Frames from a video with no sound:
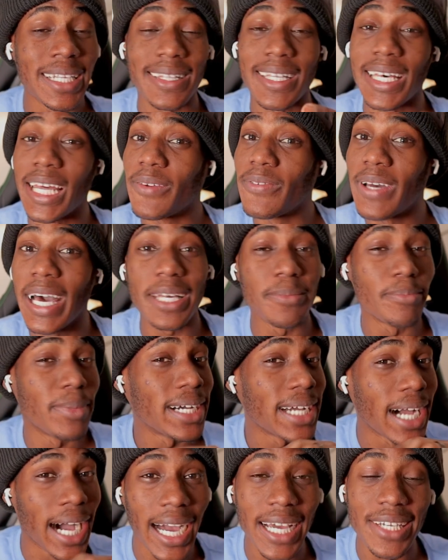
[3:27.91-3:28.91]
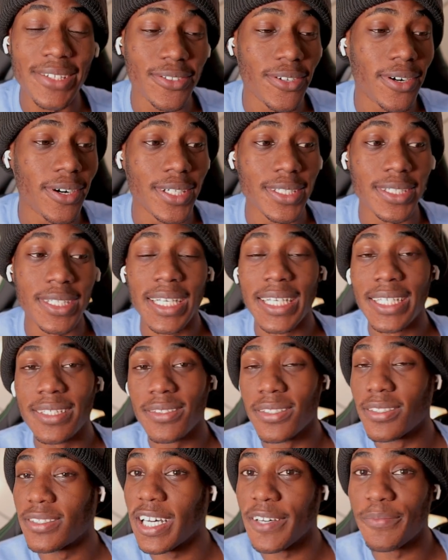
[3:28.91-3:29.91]
that I've had my eyes on
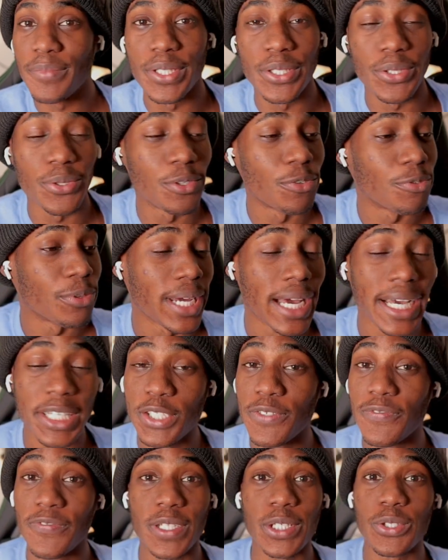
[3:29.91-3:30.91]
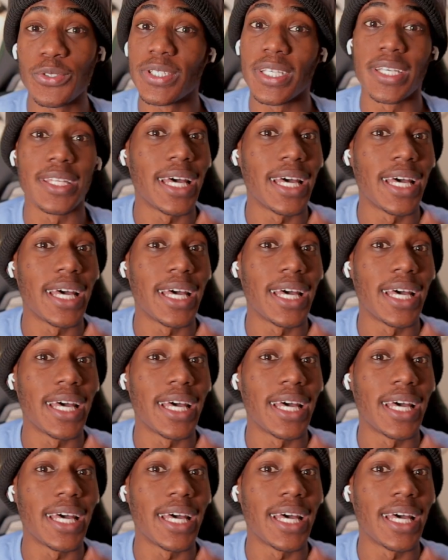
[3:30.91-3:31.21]
since I've been doing reaction videos,